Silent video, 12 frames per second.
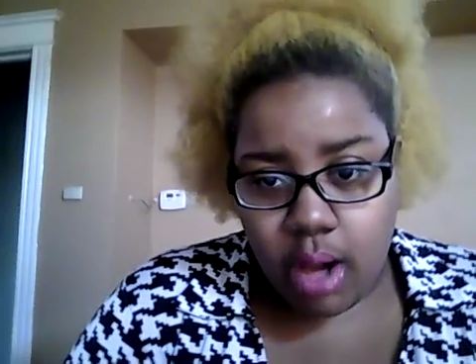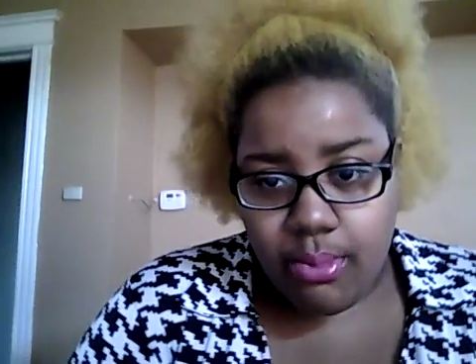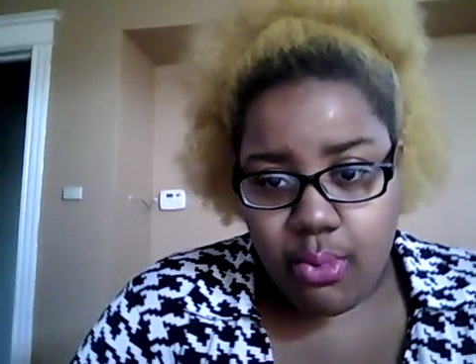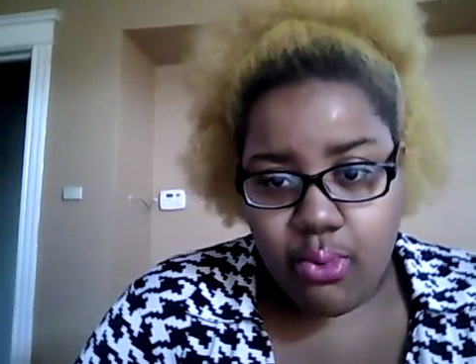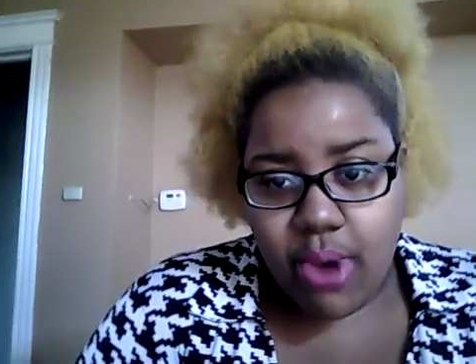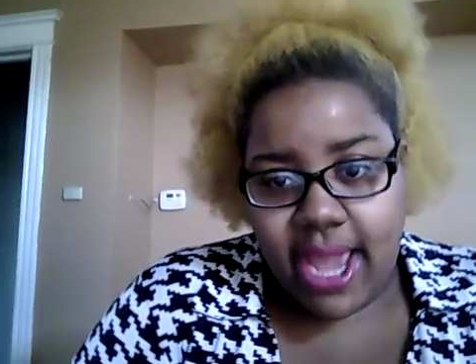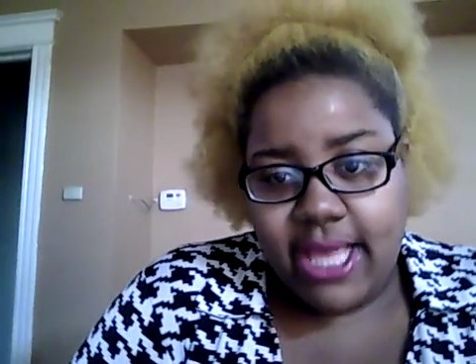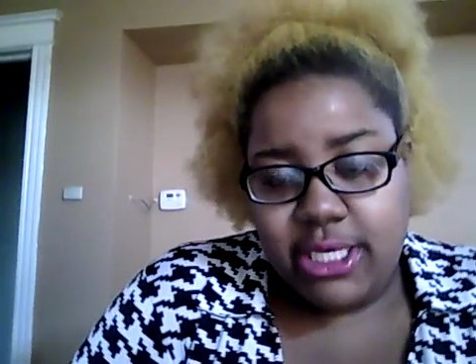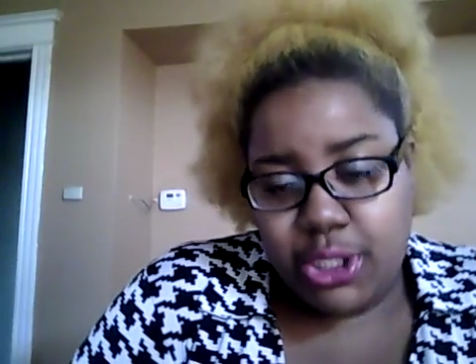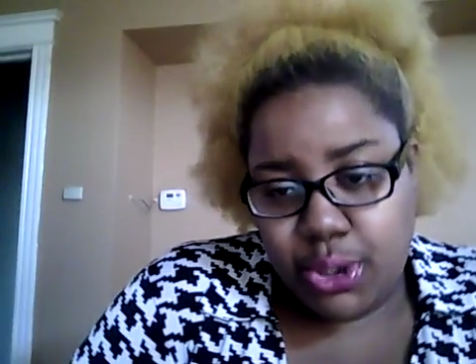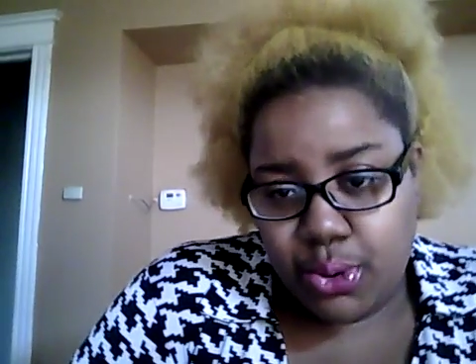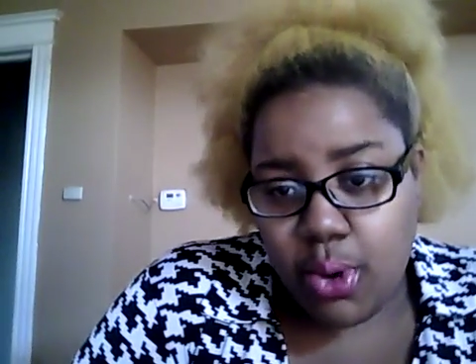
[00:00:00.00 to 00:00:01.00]

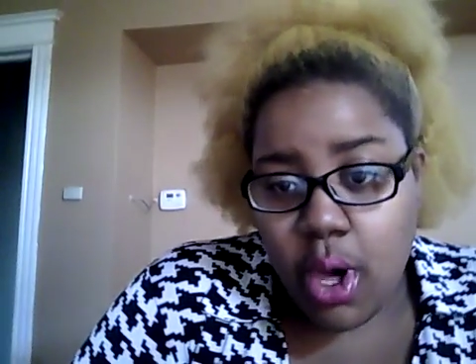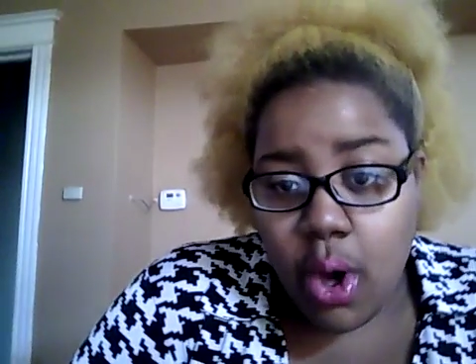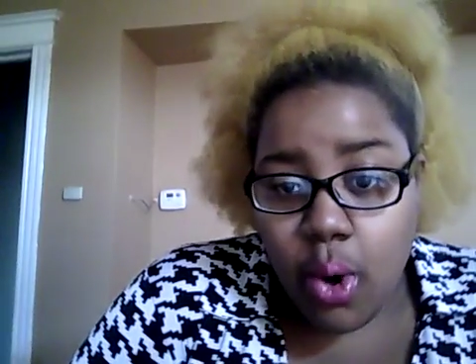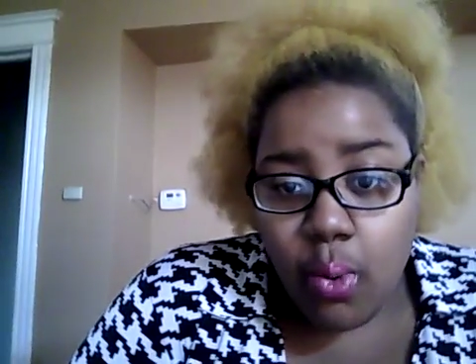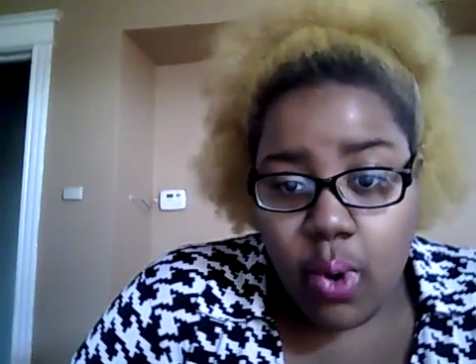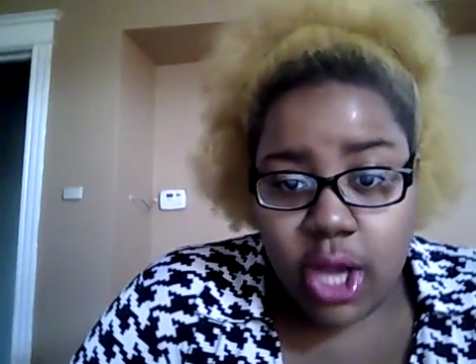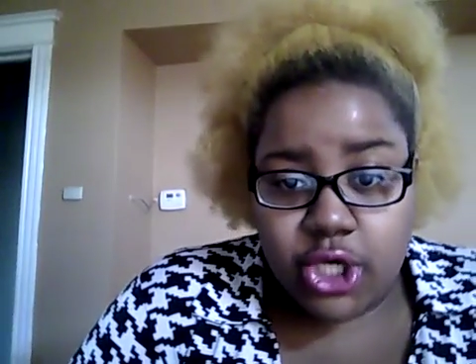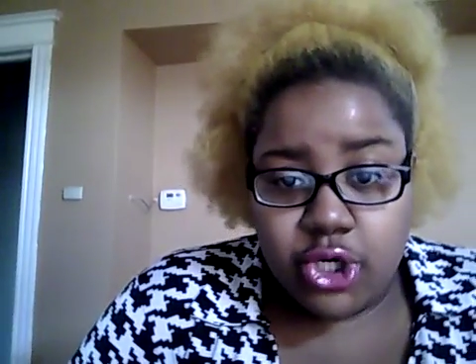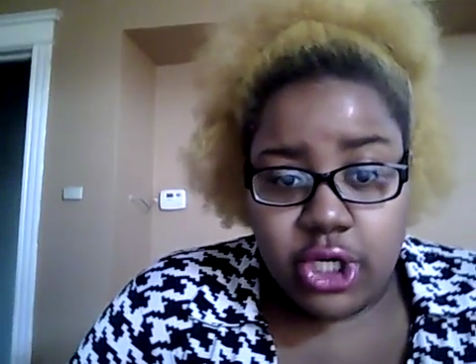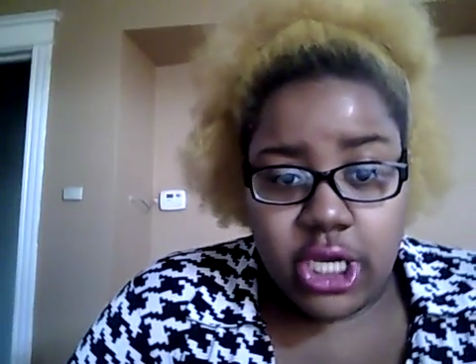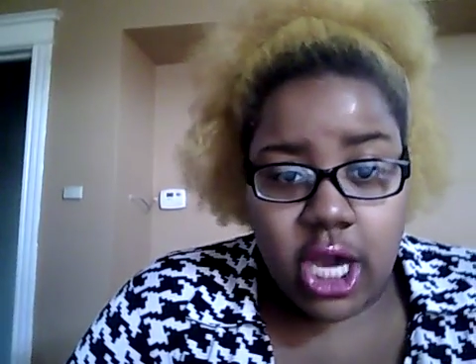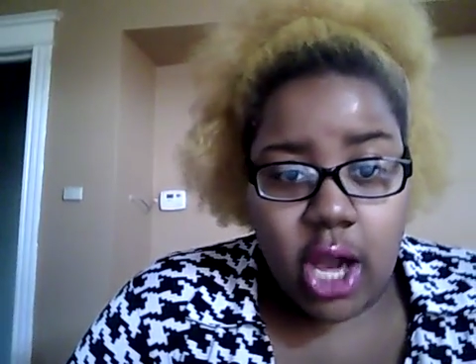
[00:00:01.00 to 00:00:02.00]
raise to once
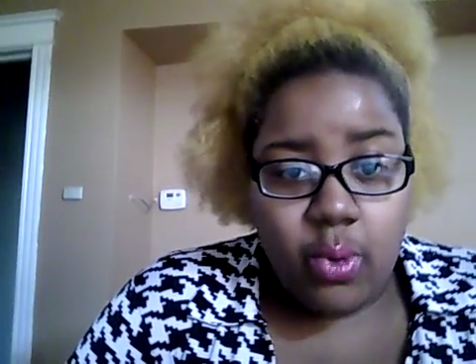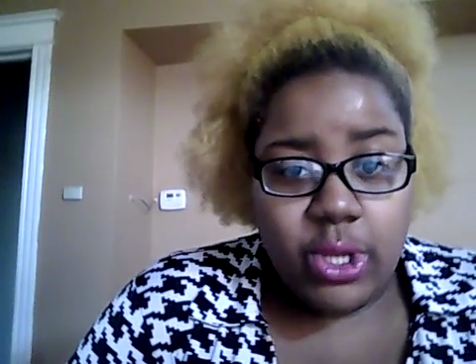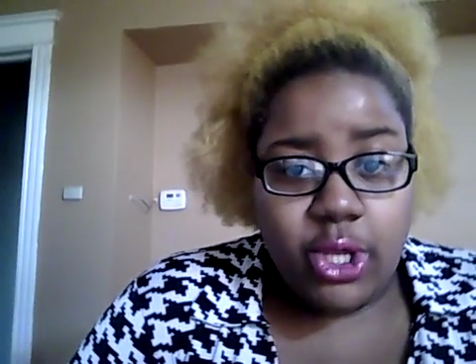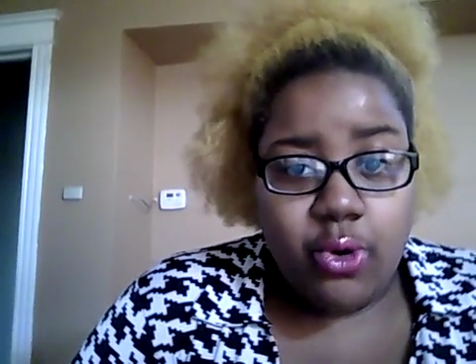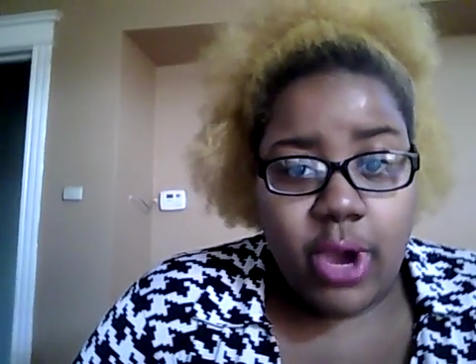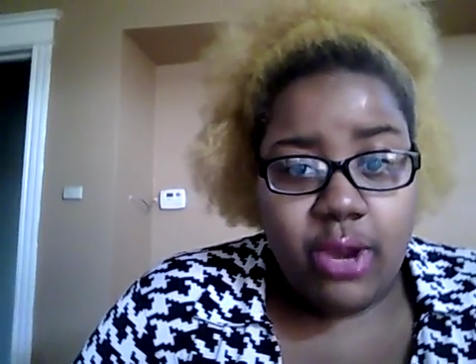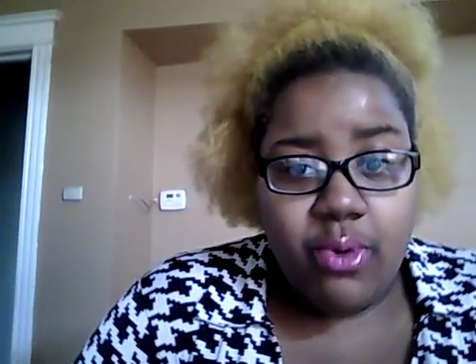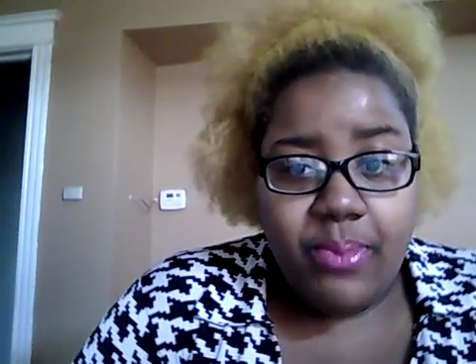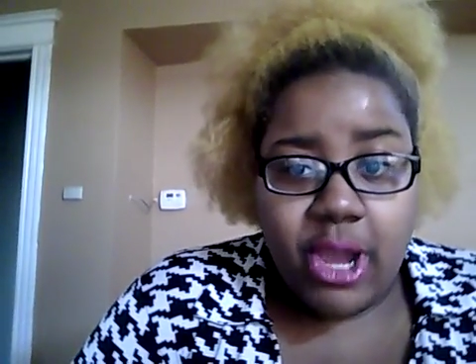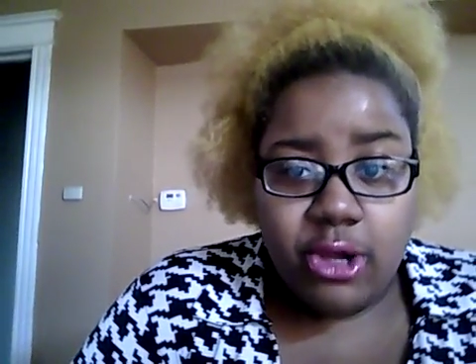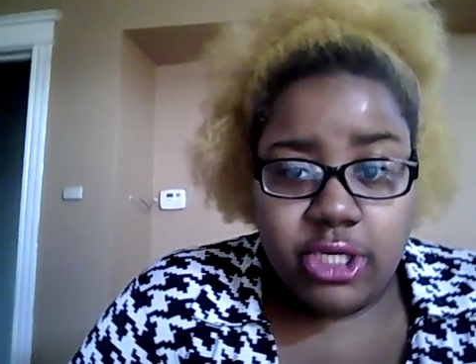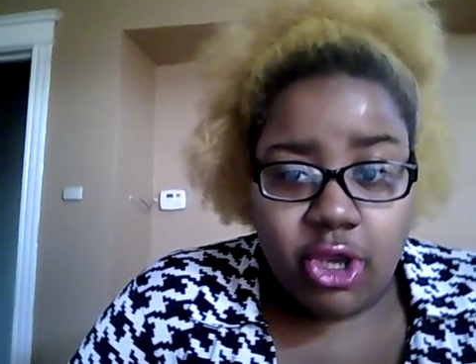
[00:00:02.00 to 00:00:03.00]
you're done with a credit
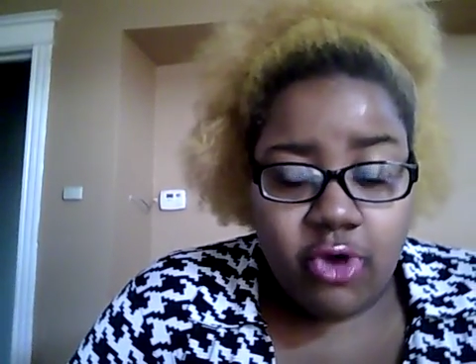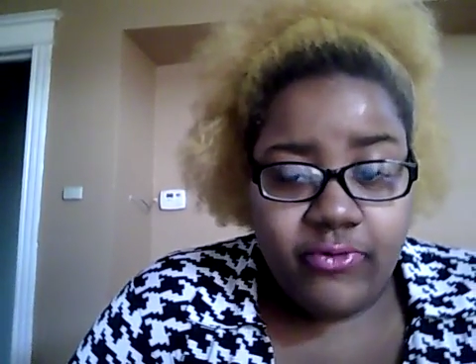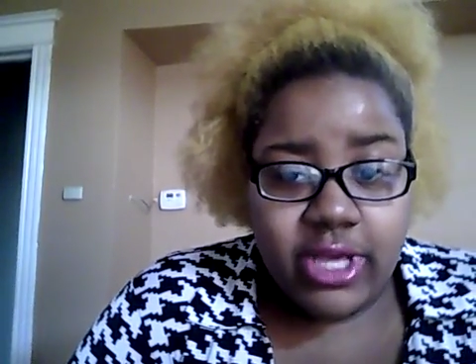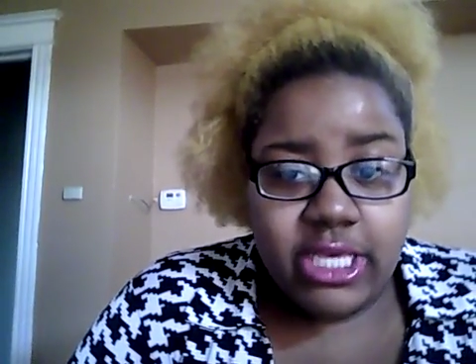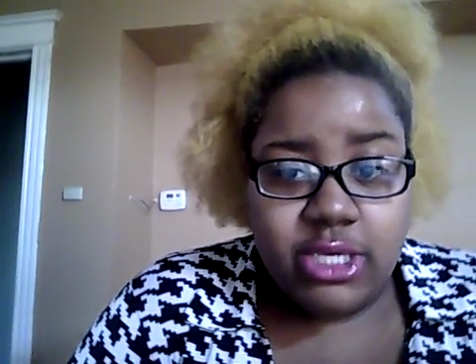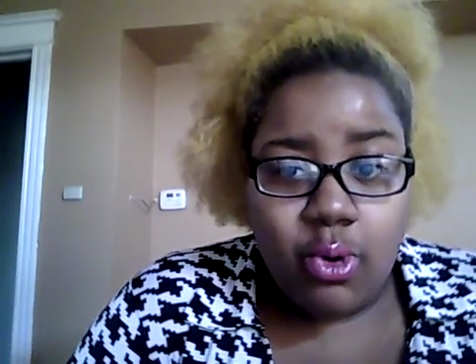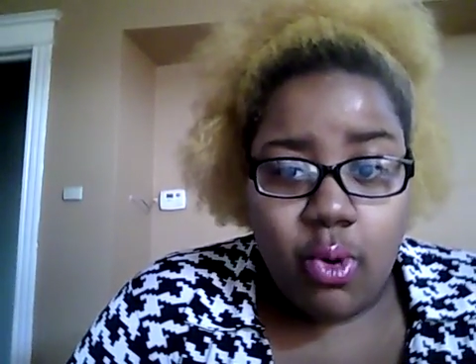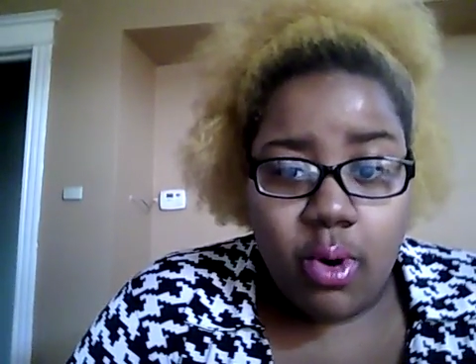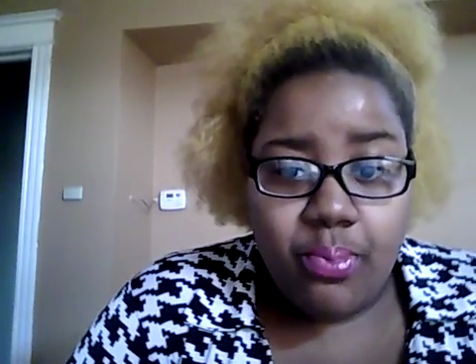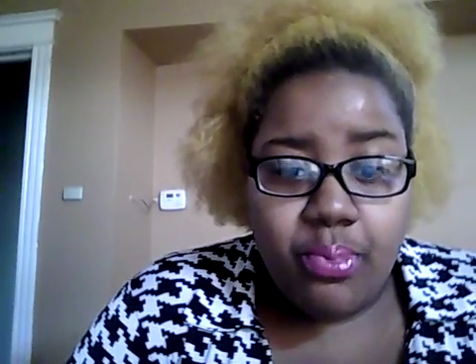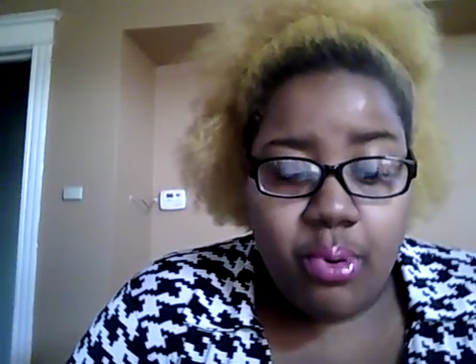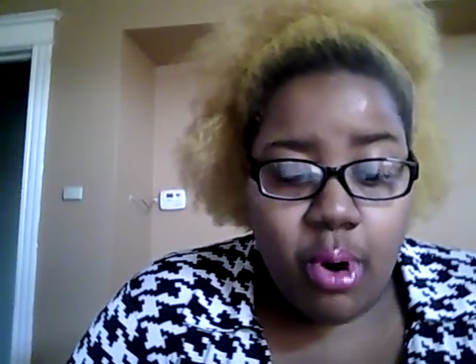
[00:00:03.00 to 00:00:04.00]
repair service or
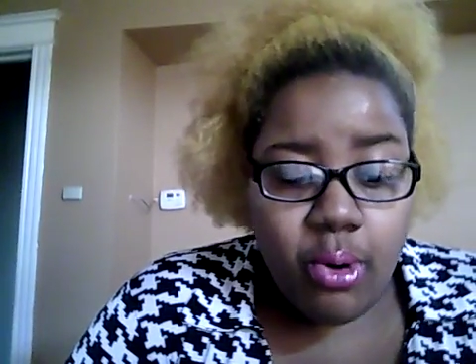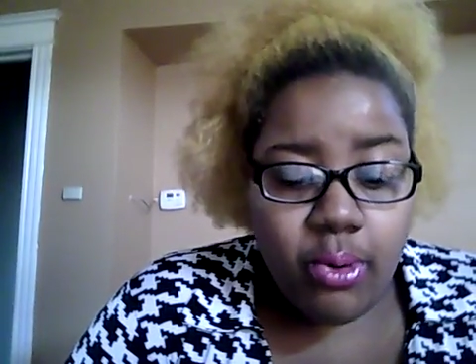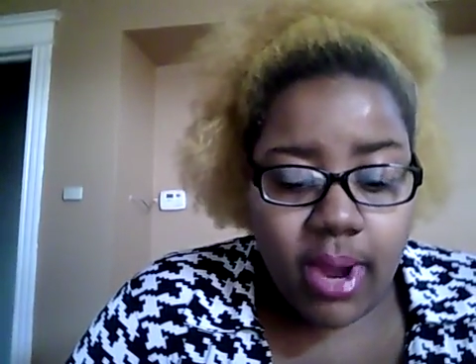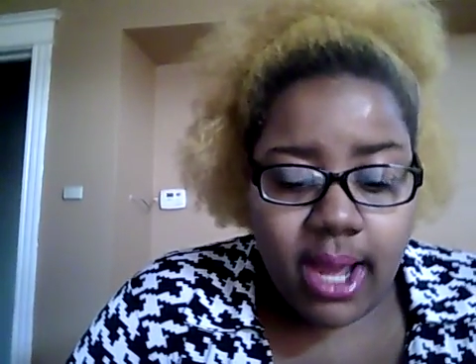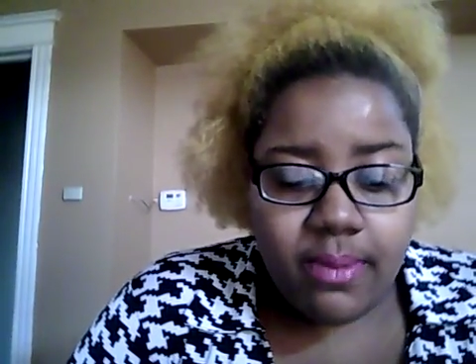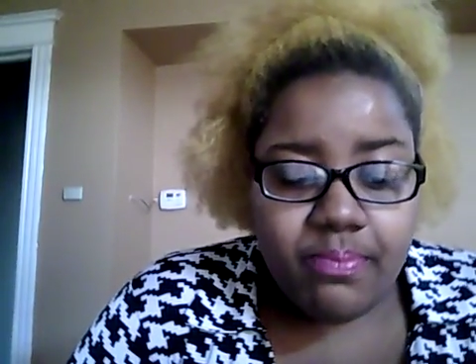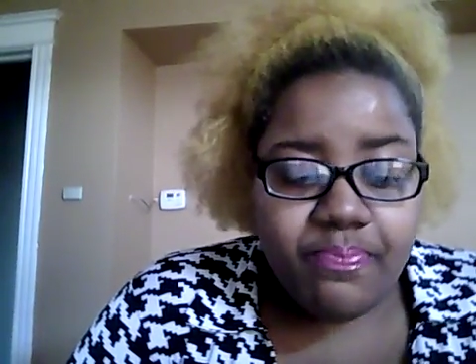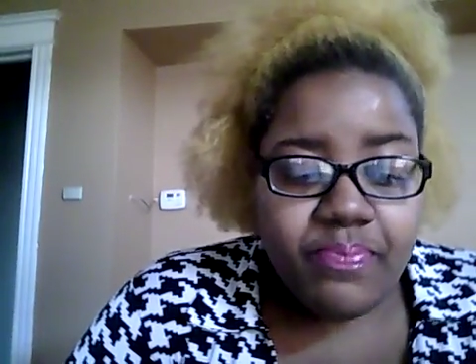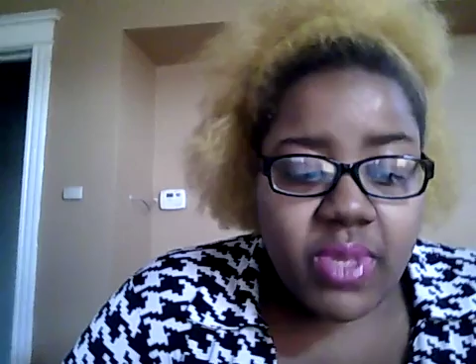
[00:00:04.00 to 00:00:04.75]
program?